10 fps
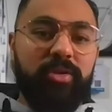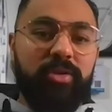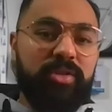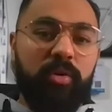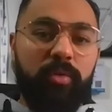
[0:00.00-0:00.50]
I
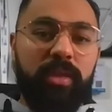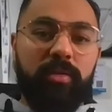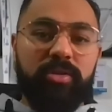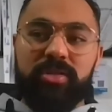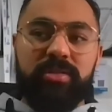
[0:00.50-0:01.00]
used to go
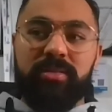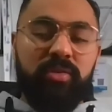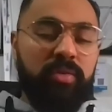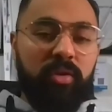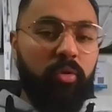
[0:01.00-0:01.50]
there and just
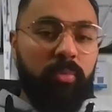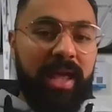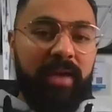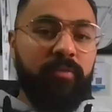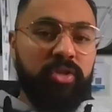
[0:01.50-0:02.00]
do the normal
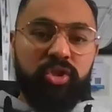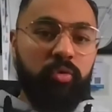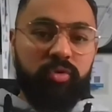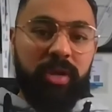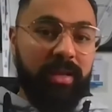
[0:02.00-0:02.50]
average
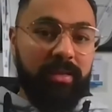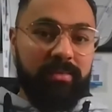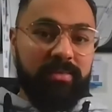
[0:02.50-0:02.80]
Joe training.